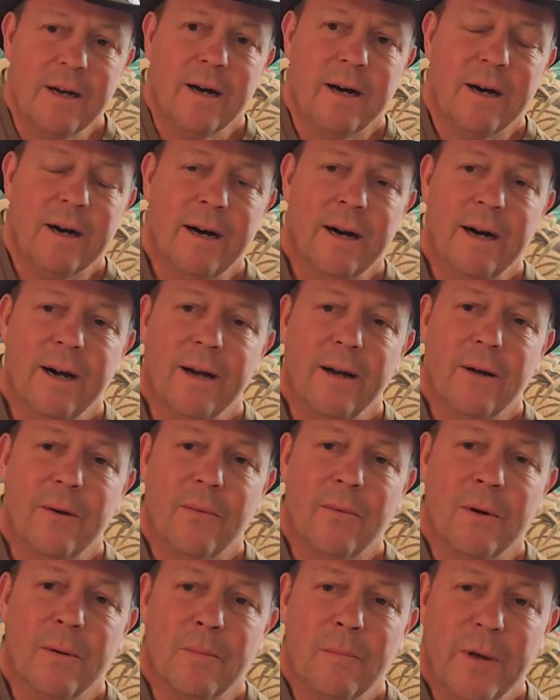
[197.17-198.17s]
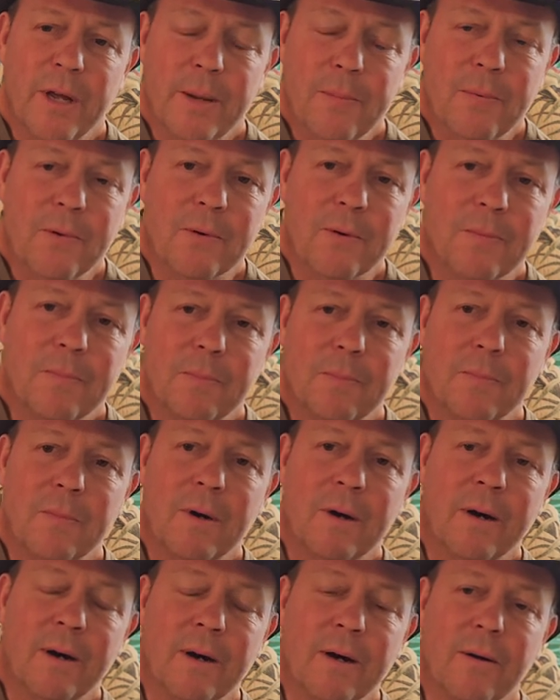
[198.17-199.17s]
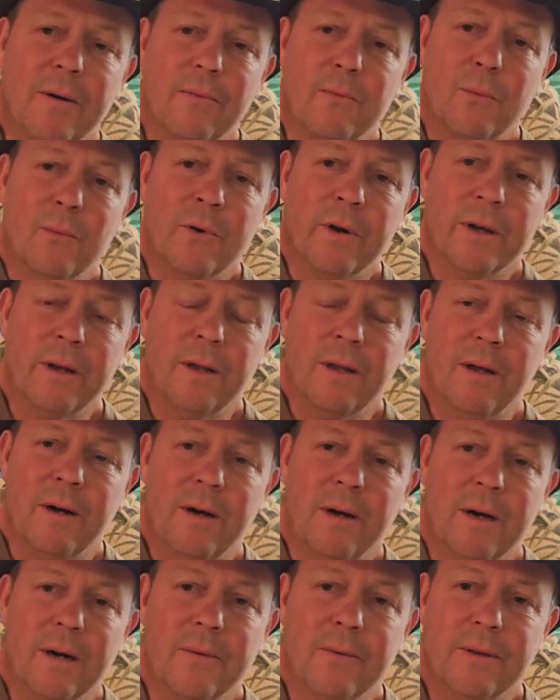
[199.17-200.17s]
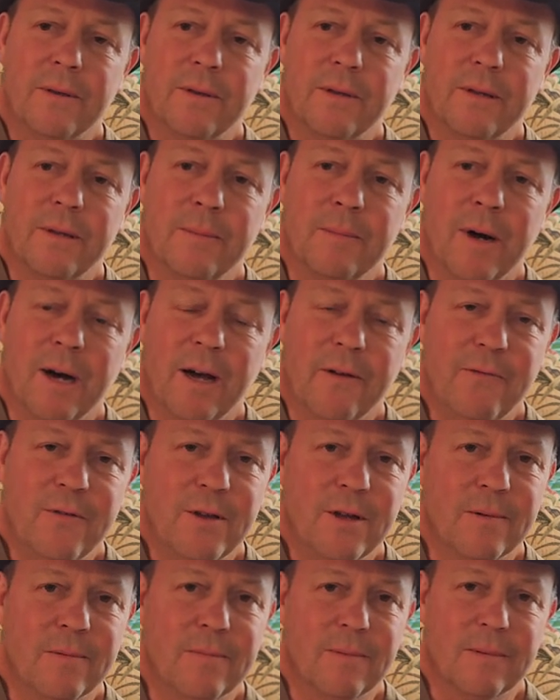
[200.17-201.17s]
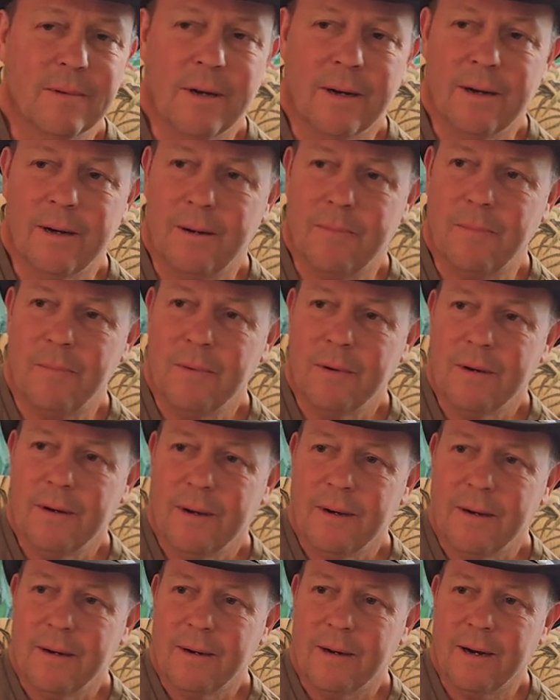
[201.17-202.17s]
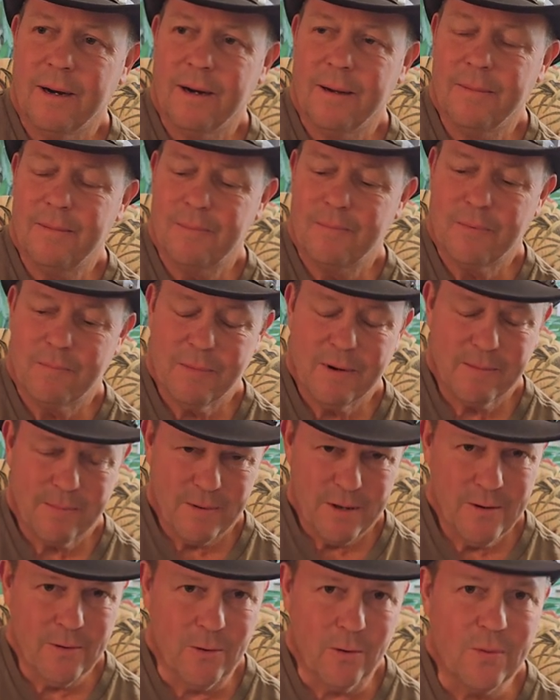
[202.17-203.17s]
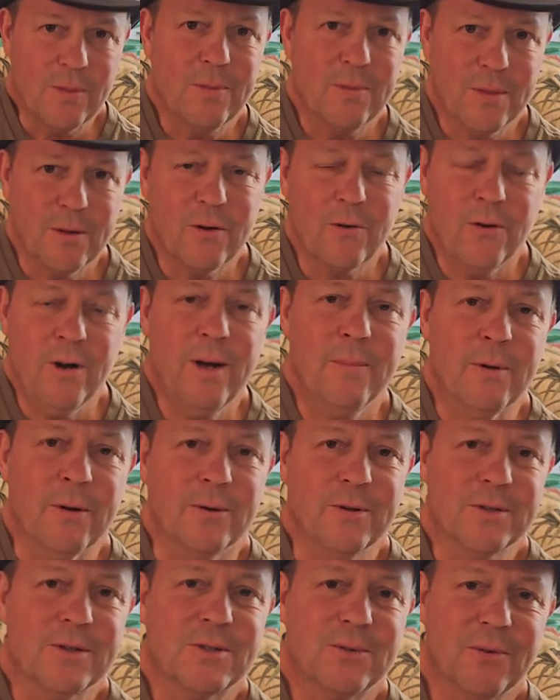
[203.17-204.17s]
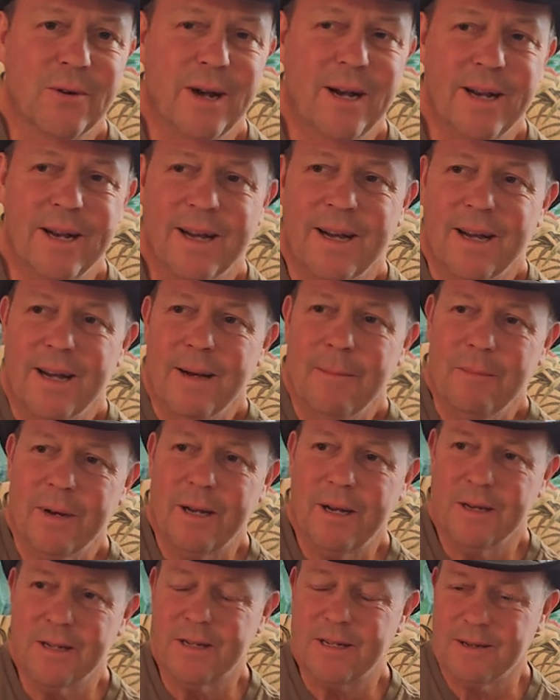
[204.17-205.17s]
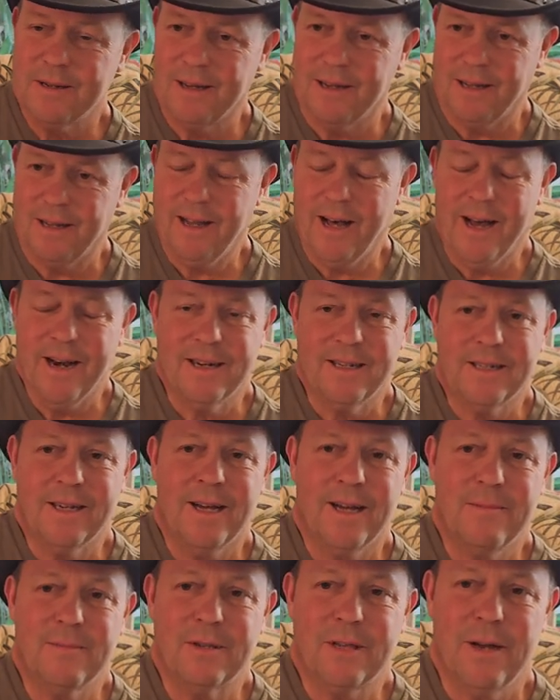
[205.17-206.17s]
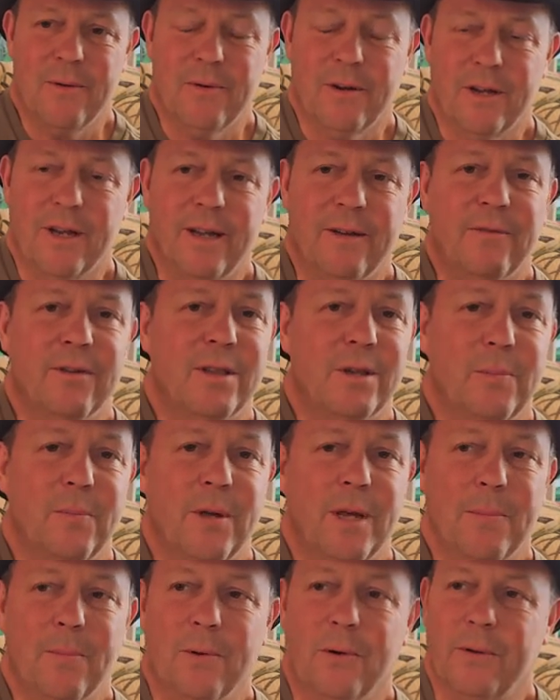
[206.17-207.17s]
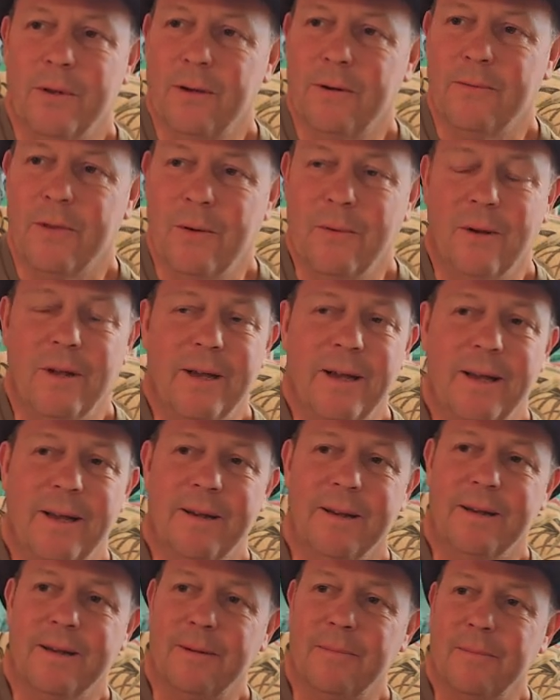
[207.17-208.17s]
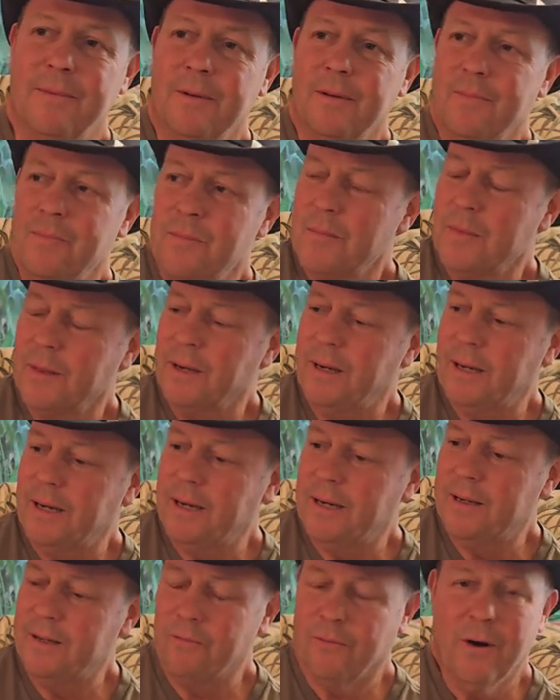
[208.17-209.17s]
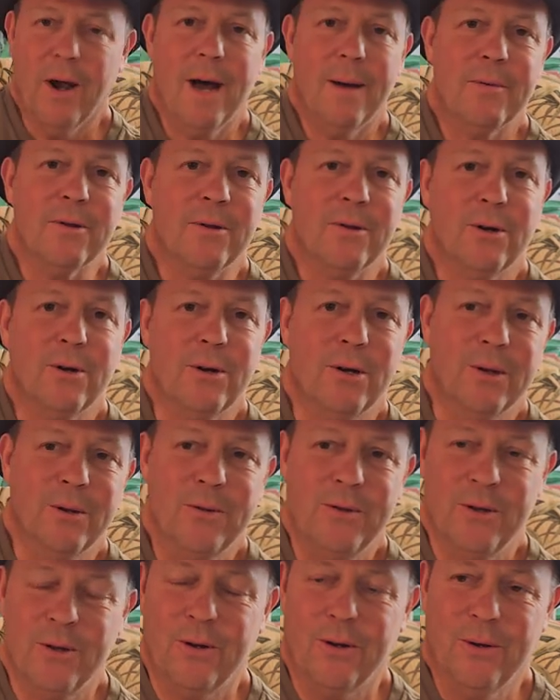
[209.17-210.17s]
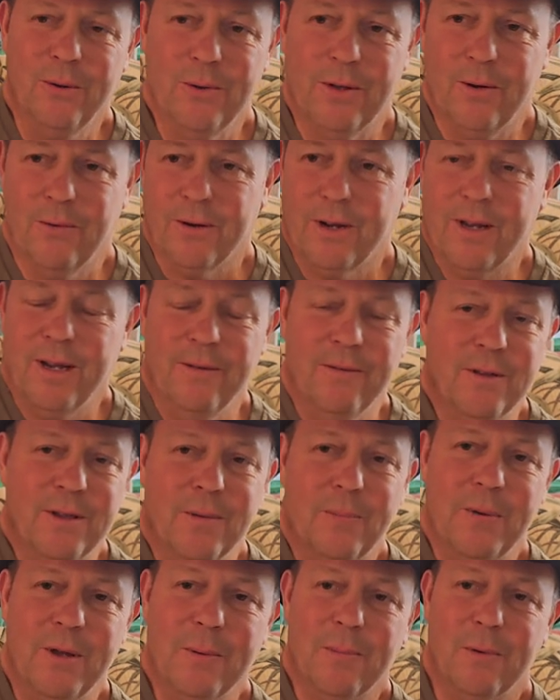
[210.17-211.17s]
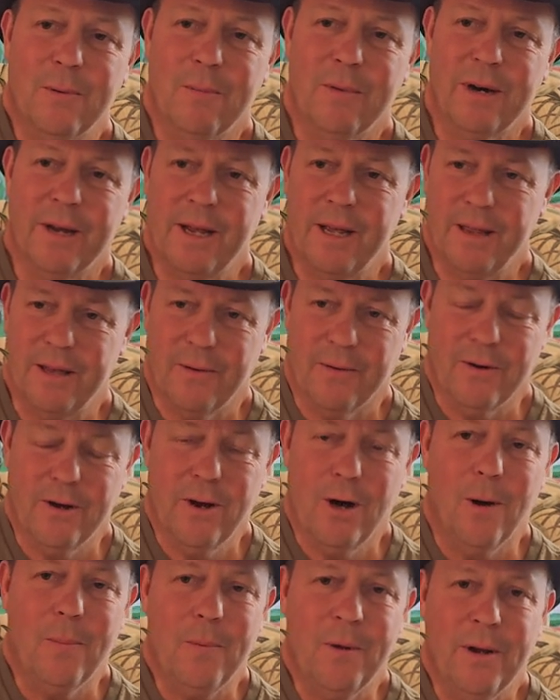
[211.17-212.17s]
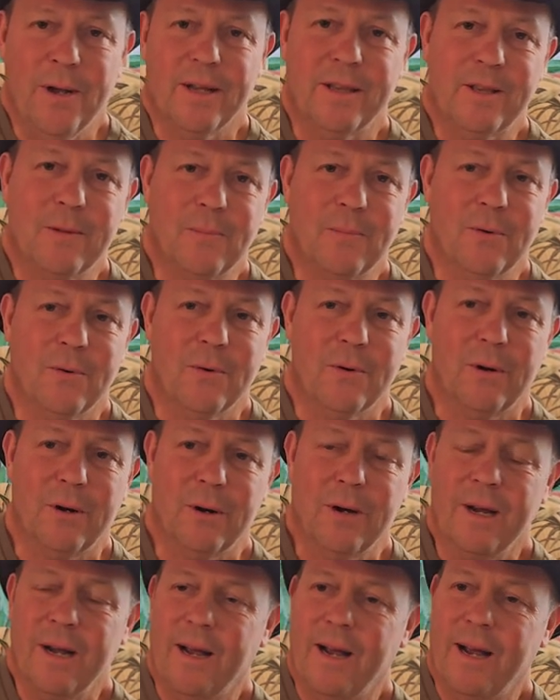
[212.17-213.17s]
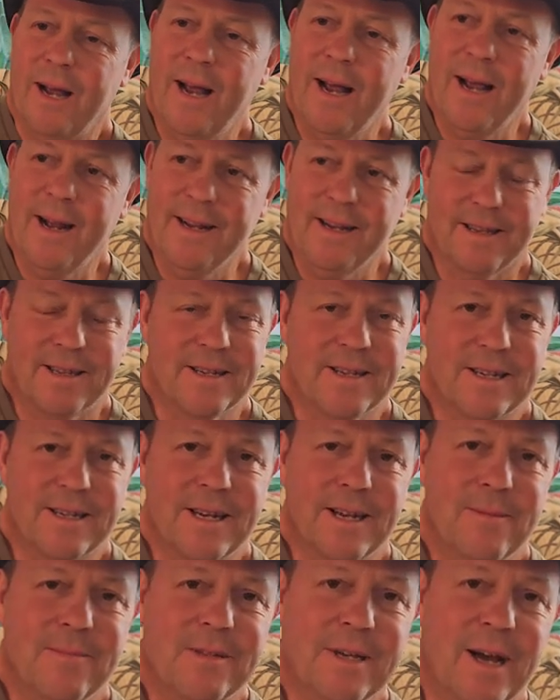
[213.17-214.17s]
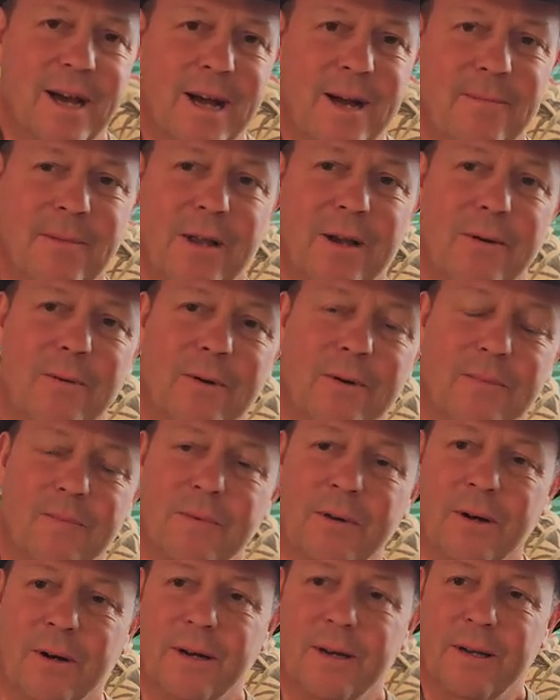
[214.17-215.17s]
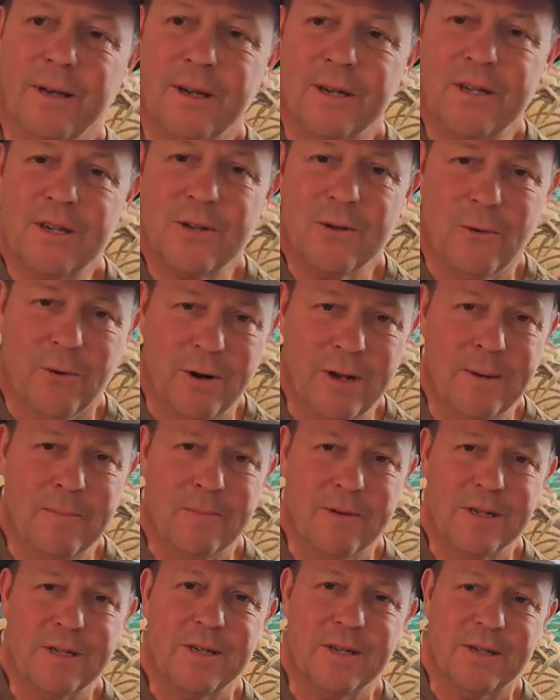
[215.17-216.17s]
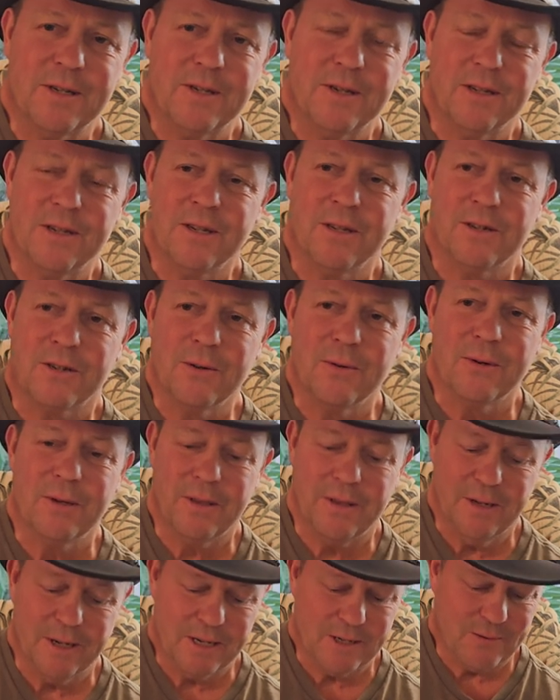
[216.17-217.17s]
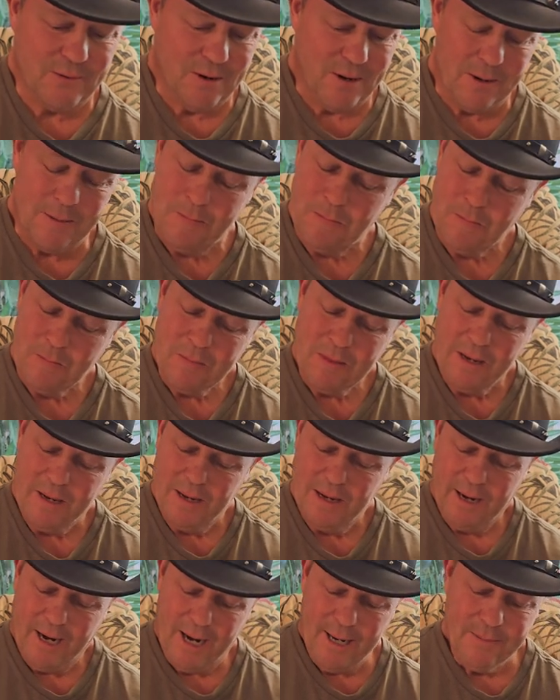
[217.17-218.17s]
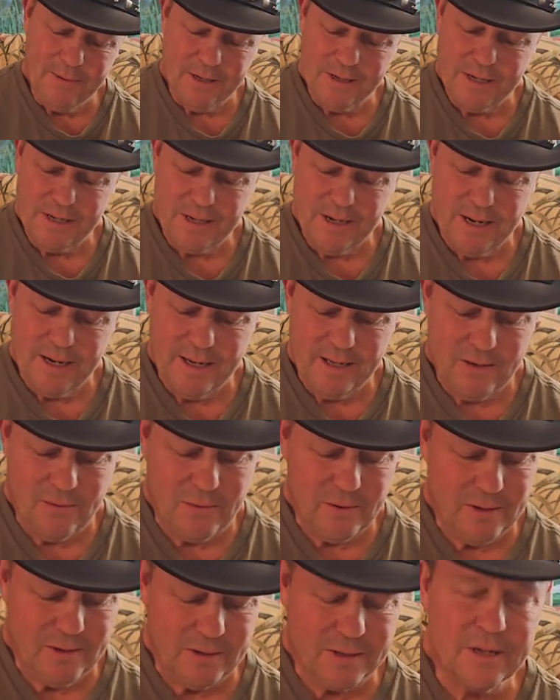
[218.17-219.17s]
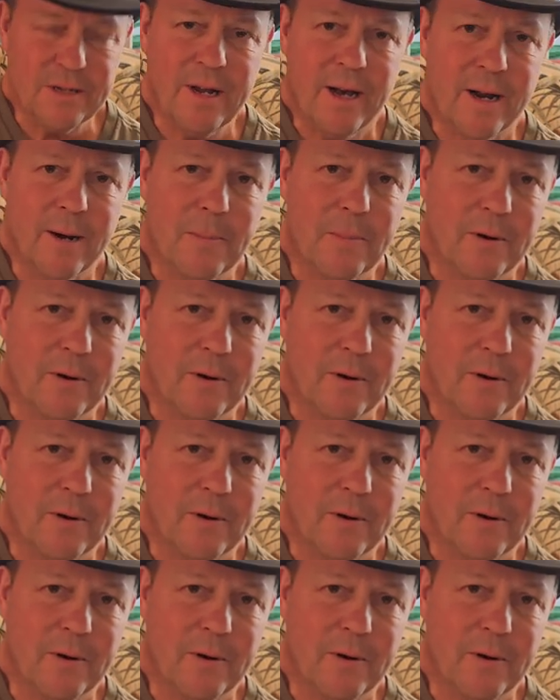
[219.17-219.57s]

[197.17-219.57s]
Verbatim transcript: uh, when people uh, went along with the mafia, uh, uh, you know, the criminals, right? Because a lot of times they were giving the people, you know, they were like. Um, Uh, Robin Hood, you know, they were giving the people money, they were helping out the poor, and at the same time they were uh, extorting businesses and doing things wrong. I'm just saying the world's not a